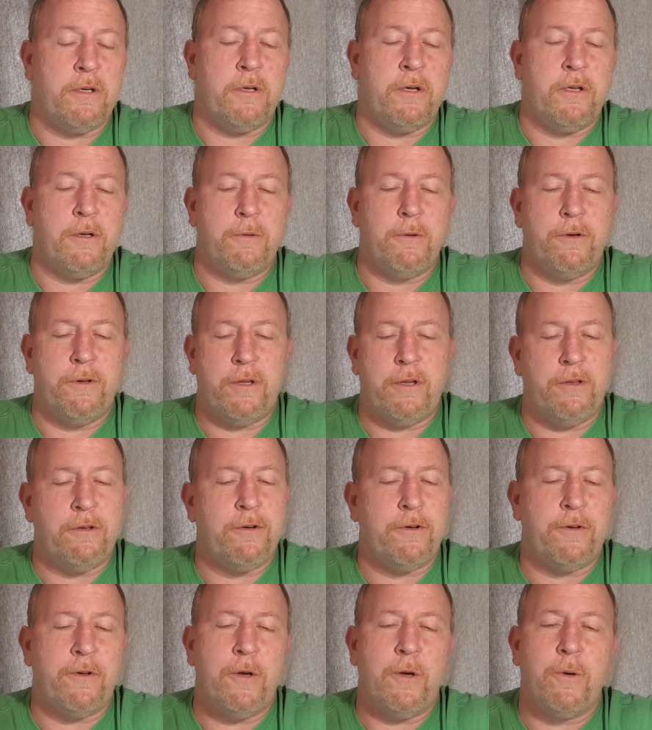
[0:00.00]
In other words,
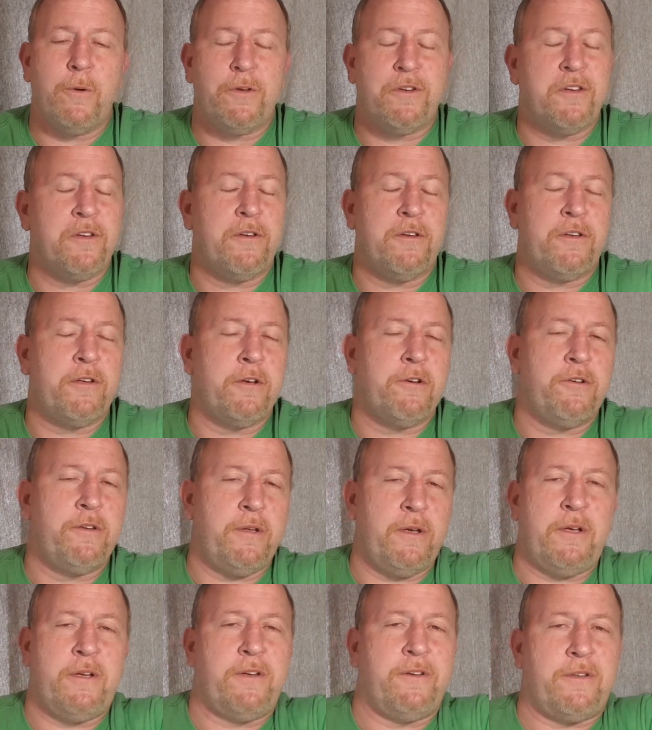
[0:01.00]
there's no such
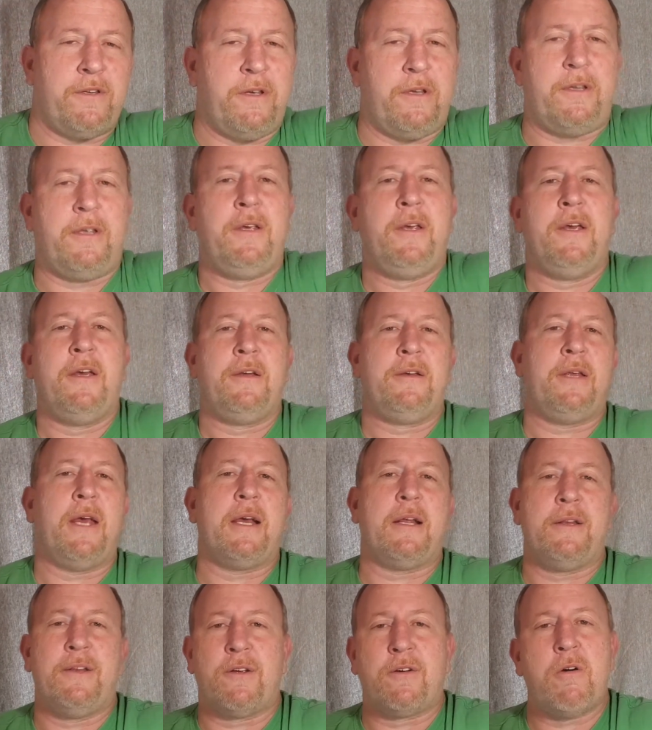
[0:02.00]
thing as like
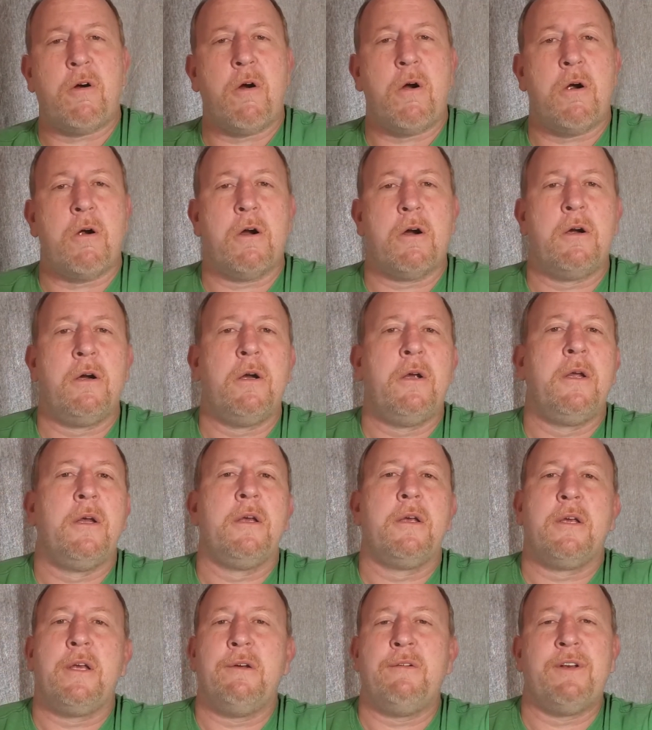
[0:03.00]
taking the car,
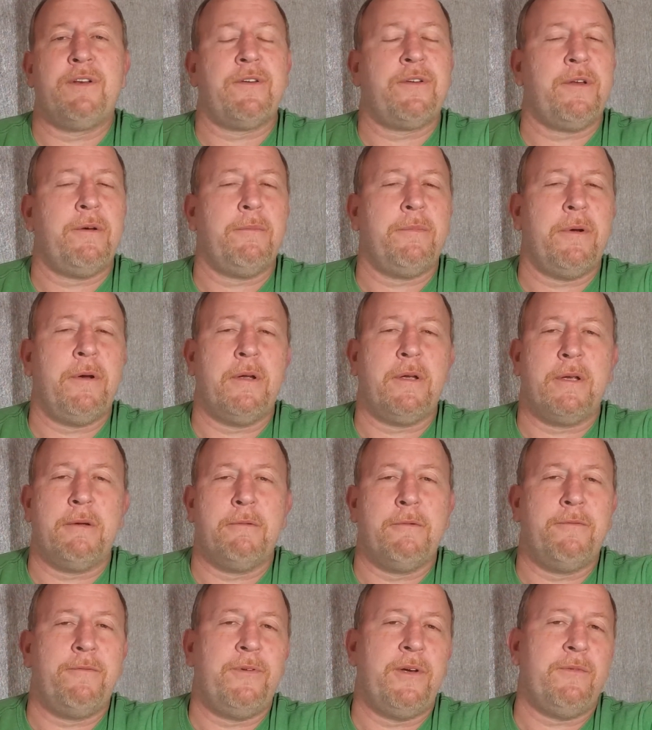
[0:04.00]
giving it to somebody,
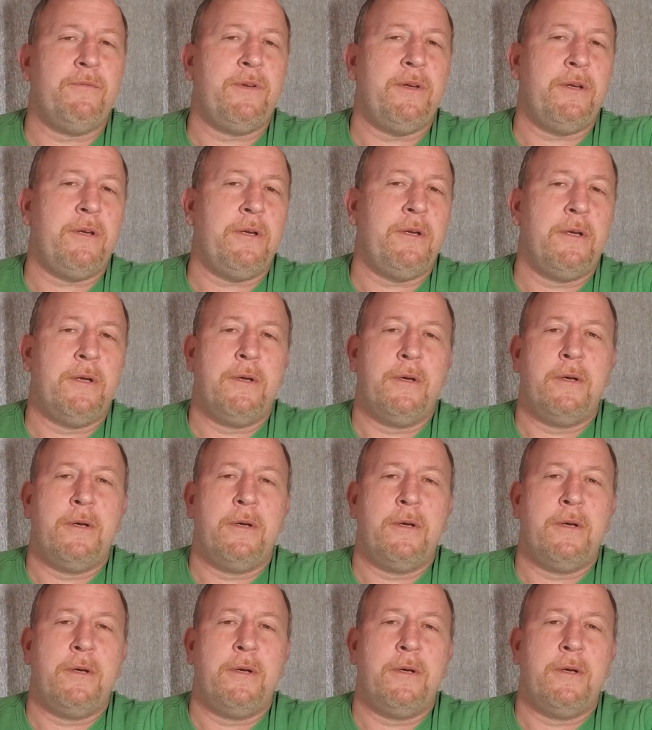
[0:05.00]
giving them 50,